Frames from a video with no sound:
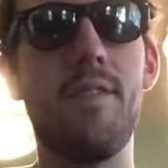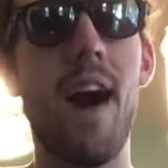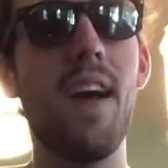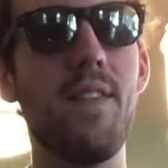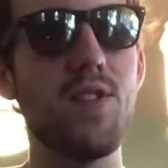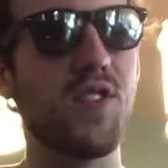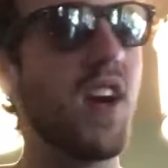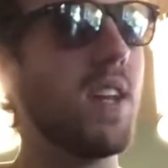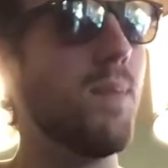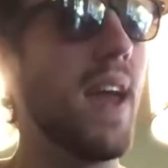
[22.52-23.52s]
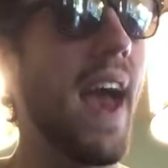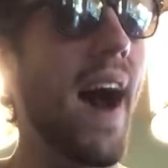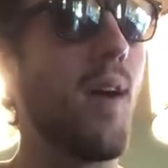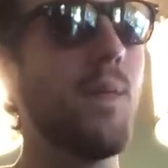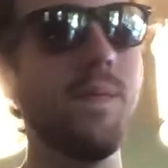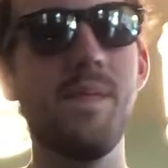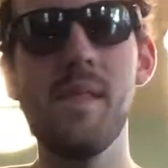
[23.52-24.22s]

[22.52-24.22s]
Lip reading: Finally feels good to be out.